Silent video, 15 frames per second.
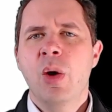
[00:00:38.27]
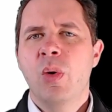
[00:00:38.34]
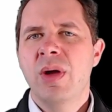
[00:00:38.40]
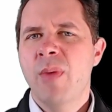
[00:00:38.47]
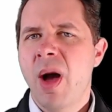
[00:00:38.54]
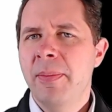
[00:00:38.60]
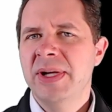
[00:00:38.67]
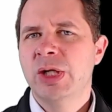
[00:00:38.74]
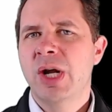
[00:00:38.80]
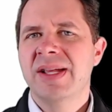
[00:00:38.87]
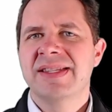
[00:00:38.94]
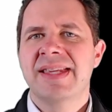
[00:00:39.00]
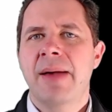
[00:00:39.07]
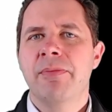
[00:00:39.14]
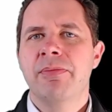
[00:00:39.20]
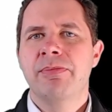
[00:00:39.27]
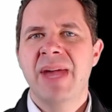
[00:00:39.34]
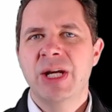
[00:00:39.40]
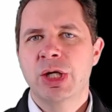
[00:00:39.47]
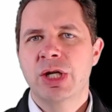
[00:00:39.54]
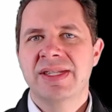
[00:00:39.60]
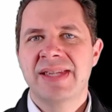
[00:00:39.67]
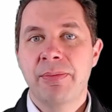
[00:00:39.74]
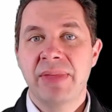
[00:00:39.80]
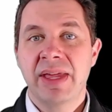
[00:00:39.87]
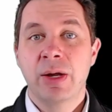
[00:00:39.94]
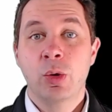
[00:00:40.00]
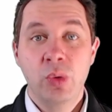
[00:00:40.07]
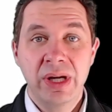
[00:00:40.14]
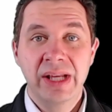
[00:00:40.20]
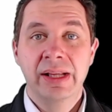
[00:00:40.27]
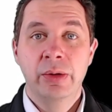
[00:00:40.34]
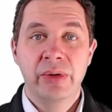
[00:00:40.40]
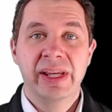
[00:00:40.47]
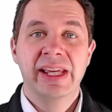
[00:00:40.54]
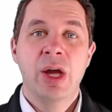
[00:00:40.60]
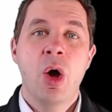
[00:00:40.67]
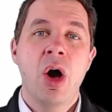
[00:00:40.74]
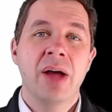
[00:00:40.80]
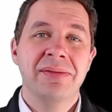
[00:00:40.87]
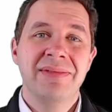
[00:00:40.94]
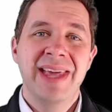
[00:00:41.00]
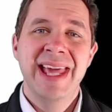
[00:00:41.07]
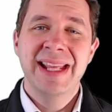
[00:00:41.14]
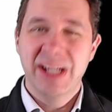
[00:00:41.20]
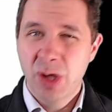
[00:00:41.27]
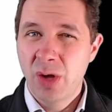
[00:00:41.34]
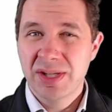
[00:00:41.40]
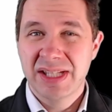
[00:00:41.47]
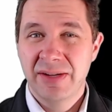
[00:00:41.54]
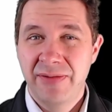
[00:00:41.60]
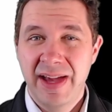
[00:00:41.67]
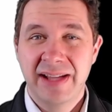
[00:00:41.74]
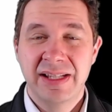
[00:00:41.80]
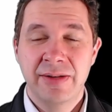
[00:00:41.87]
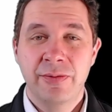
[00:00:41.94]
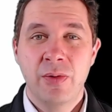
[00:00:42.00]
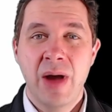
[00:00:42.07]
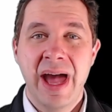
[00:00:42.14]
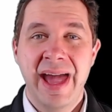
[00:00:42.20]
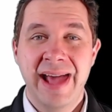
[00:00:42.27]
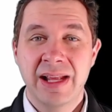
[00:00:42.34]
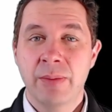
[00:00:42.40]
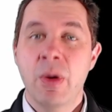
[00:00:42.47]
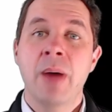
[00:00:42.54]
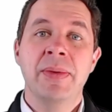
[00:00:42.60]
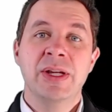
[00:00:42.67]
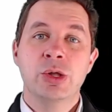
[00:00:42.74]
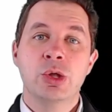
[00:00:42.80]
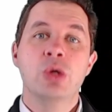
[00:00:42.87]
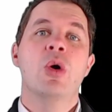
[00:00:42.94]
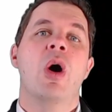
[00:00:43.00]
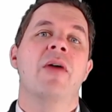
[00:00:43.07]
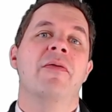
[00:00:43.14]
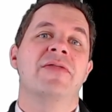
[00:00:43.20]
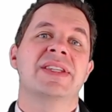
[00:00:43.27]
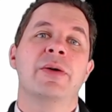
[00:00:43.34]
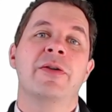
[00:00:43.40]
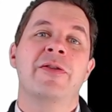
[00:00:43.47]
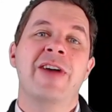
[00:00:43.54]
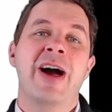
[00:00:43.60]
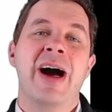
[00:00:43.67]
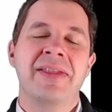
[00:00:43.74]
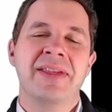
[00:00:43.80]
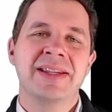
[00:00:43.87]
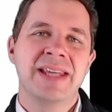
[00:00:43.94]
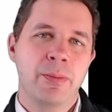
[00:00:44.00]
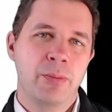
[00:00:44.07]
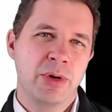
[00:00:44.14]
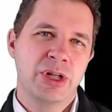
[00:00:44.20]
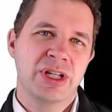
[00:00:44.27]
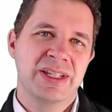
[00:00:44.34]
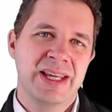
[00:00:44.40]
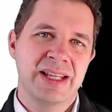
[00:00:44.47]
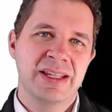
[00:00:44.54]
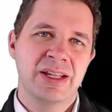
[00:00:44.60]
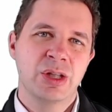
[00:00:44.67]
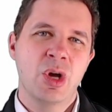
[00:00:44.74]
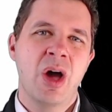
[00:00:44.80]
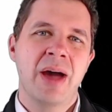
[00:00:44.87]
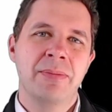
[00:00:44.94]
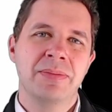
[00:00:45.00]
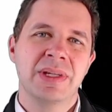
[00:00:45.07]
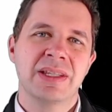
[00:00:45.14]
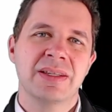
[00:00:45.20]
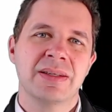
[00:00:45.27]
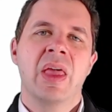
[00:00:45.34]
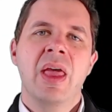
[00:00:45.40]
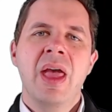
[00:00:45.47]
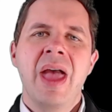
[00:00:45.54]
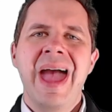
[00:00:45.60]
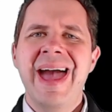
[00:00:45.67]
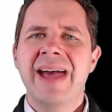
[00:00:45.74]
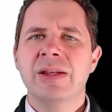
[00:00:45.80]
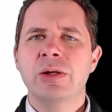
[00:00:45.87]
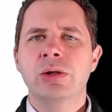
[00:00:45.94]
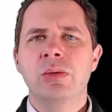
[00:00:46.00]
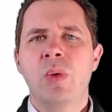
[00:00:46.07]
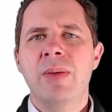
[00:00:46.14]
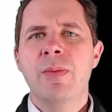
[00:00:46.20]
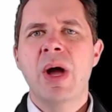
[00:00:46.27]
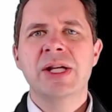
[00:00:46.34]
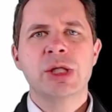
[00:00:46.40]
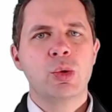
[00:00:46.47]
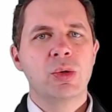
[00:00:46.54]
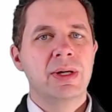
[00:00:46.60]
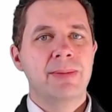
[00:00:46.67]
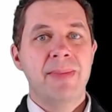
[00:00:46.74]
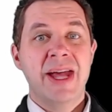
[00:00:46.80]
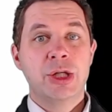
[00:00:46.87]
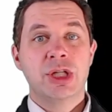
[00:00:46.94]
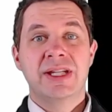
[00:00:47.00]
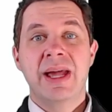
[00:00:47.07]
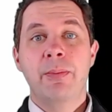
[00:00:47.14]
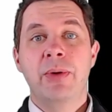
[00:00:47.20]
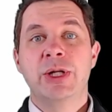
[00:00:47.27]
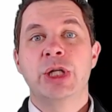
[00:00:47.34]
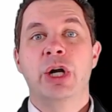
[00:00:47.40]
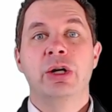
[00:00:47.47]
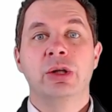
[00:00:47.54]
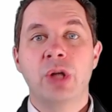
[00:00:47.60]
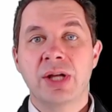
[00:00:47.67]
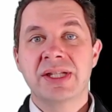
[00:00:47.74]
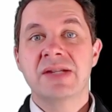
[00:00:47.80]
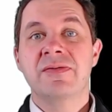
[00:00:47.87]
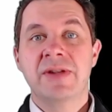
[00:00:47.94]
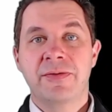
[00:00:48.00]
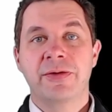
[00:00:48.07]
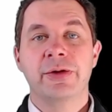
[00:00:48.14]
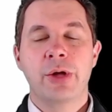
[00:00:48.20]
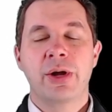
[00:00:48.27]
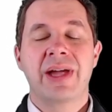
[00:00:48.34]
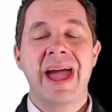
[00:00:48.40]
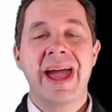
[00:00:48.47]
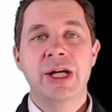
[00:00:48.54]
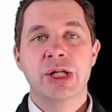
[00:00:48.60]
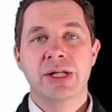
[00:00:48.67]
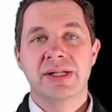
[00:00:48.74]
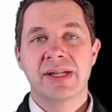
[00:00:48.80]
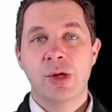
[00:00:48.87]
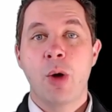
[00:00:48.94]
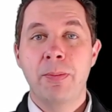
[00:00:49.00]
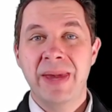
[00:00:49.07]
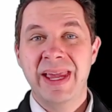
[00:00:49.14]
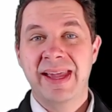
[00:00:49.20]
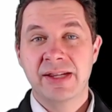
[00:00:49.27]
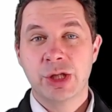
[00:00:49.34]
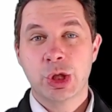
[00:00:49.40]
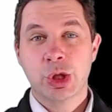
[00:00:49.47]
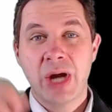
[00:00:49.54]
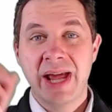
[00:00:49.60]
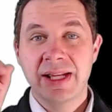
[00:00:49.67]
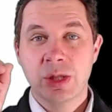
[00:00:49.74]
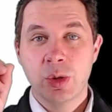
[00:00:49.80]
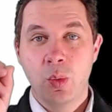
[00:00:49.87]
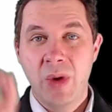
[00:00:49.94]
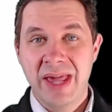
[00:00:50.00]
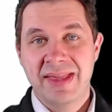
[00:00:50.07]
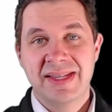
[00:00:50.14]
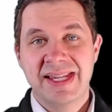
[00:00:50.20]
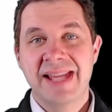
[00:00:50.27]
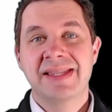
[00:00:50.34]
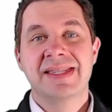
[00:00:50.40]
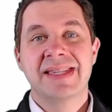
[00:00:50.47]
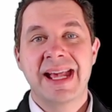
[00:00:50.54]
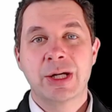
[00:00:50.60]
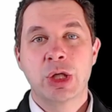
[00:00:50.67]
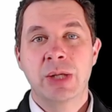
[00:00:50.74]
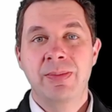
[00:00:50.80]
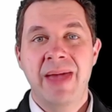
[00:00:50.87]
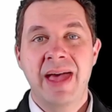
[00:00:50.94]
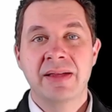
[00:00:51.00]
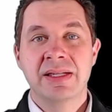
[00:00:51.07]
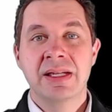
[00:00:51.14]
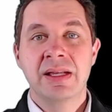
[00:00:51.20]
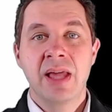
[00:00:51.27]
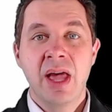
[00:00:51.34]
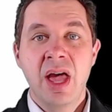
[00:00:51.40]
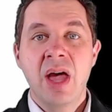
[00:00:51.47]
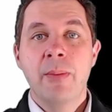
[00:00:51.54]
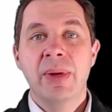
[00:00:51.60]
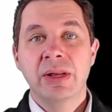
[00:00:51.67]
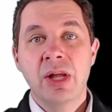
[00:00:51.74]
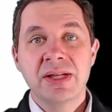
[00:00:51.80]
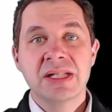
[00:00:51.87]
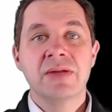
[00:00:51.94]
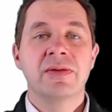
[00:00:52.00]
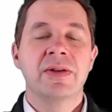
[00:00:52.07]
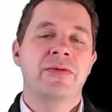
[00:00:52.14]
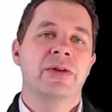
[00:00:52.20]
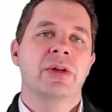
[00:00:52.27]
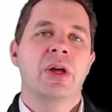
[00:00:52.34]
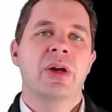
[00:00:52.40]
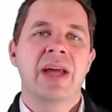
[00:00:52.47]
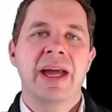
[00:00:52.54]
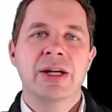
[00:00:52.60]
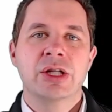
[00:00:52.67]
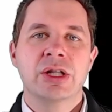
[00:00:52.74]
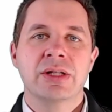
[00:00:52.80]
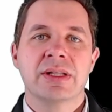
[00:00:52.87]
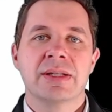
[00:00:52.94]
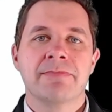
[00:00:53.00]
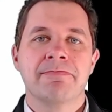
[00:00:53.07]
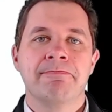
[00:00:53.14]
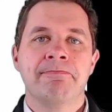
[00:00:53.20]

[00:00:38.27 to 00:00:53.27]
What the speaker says: We might be trying to measure something really, really hot in a cost-effective way, and it might be too hot for some of our other temperature sensor types. And we might just want to measure temperature at lots of different locations and not be constrained to where the sensor is actually mounted, but lots of different locations.